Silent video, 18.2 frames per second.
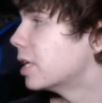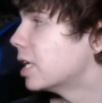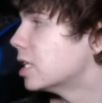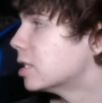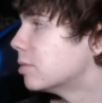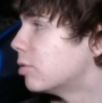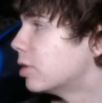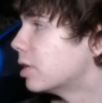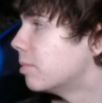
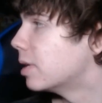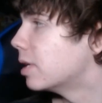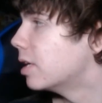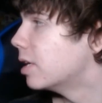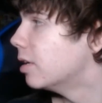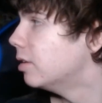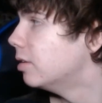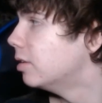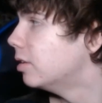20k is a pretty big
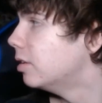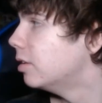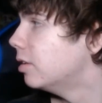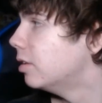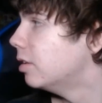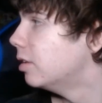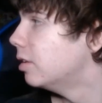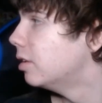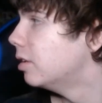deal.
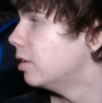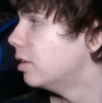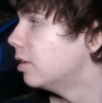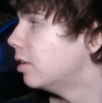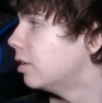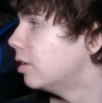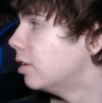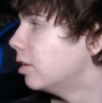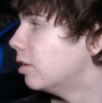
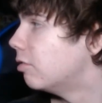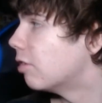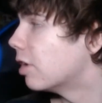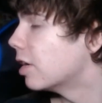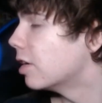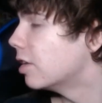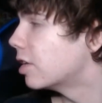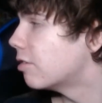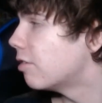
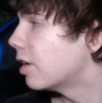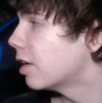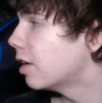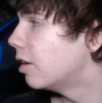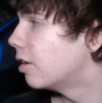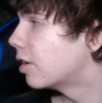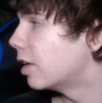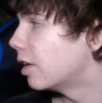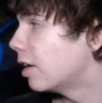Right, you think you're
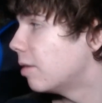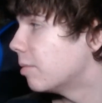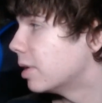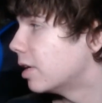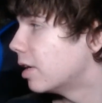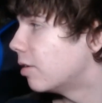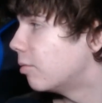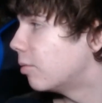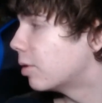ready? Okay.
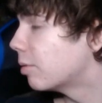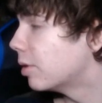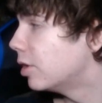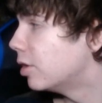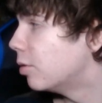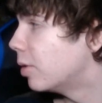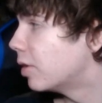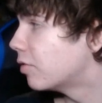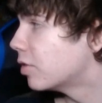Yeah, what are we gonna do?